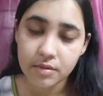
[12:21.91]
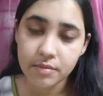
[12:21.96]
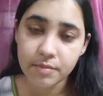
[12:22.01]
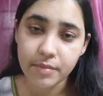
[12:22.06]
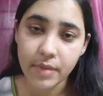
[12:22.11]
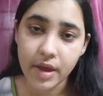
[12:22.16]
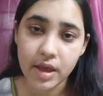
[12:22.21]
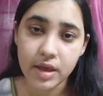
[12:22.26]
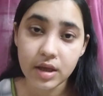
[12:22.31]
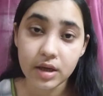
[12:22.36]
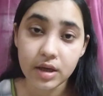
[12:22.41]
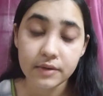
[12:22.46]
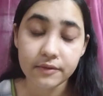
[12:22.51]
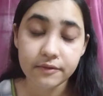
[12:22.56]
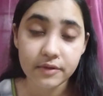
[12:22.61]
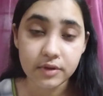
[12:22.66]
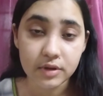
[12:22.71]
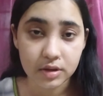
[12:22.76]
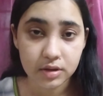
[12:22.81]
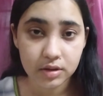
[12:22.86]
make a
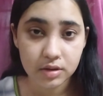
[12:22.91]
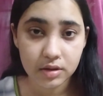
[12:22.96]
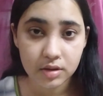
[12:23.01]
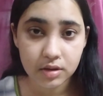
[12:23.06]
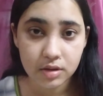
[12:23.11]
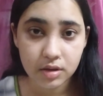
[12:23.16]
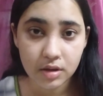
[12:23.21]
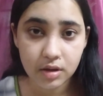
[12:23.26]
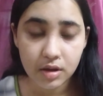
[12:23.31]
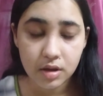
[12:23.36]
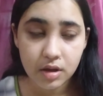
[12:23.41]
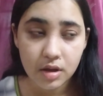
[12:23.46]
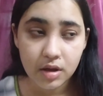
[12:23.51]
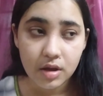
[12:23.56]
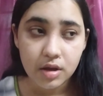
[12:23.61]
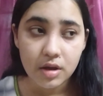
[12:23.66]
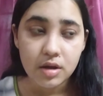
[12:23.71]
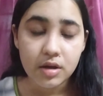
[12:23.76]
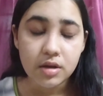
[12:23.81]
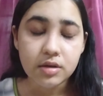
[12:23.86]
foot.
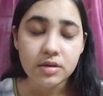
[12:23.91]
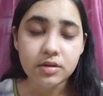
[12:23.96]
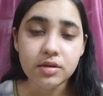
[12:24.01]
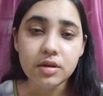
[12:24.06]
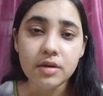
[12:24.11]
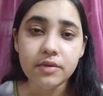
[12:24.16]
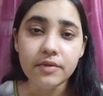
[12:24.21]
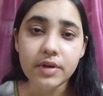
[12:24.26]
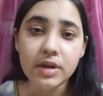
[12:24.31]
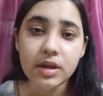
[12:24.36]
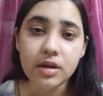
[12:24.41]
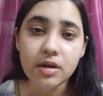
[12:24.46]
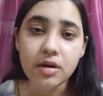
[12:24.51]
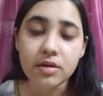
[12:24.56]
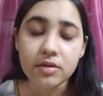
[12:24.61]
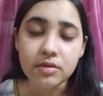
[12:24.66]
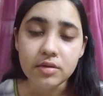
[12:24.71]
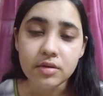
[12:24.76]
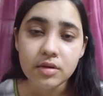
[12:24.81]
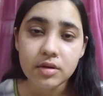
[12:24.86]
So we
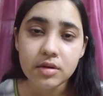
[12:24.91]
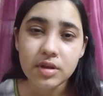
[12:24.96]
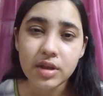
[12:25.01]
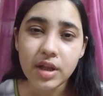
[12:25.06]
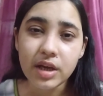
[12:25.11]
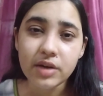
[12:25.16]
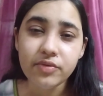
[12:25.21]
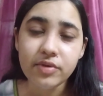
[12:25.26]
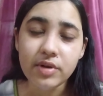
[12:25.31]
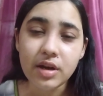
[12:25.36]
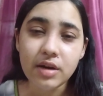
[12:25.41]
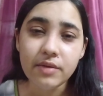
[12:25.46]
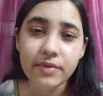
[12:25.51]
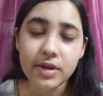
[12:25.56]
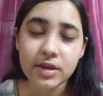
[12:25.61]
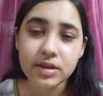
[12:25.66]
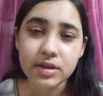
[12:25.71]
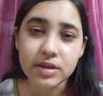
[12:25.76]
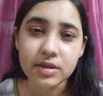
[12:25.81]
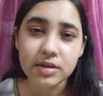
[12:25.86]
know that 12
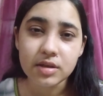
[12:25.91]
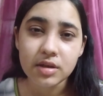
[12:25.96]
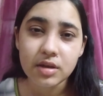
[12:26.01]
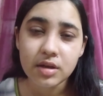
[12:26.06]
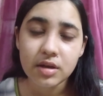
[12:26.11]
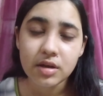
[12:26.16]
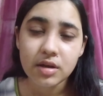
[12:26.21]
inches,